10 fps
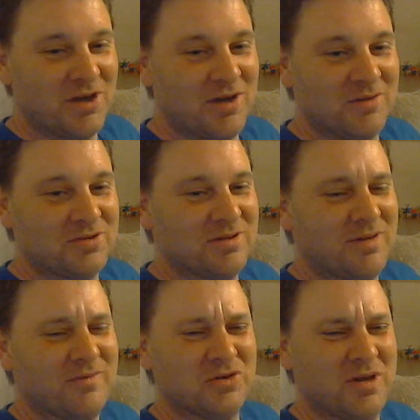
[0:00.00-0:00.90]
"Oh,
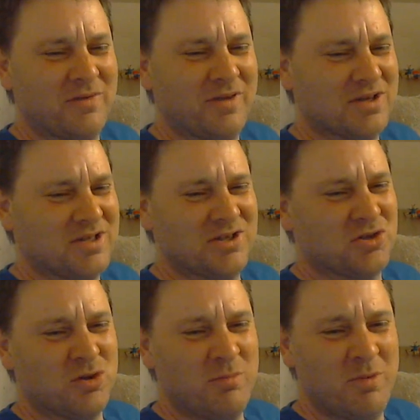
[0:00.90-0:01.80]
I think a
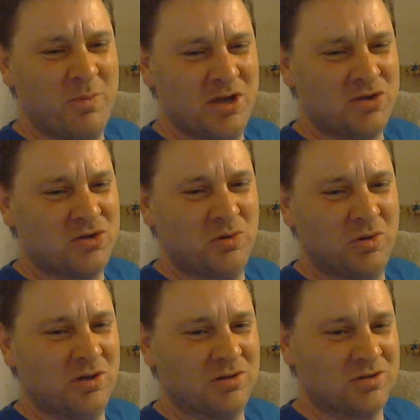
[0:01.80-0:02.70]
sister's coming with her, 2
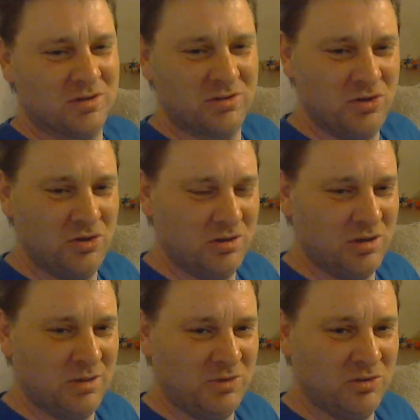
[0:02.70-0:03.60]
girls,
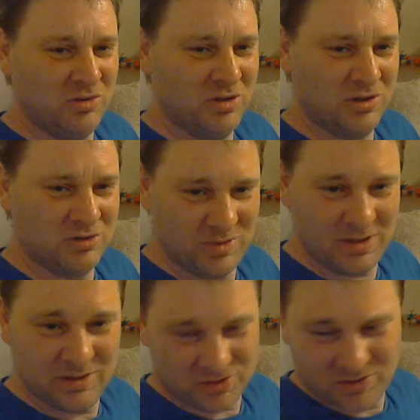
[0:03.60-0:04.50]
young girls as
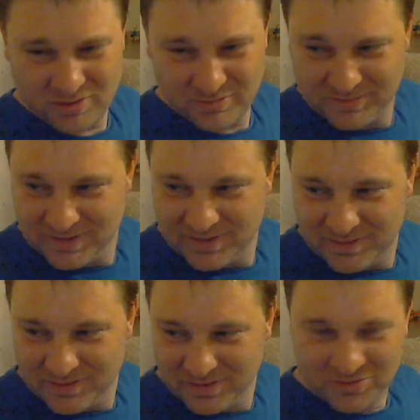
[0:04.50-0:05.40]
well." So,
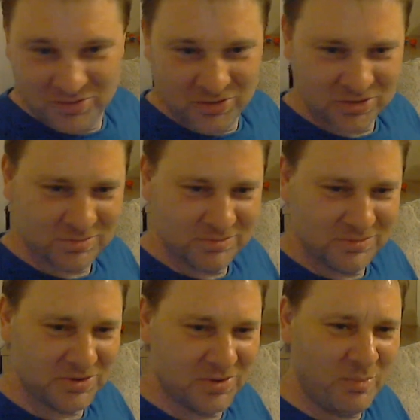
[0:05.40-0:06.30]
God knows.
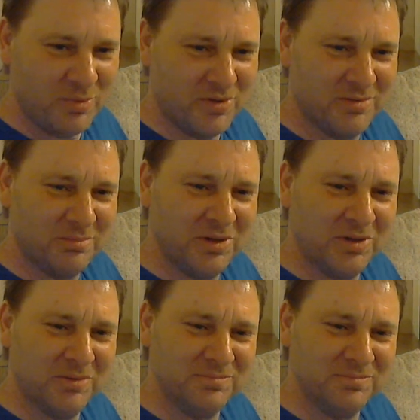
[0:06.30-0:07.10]
But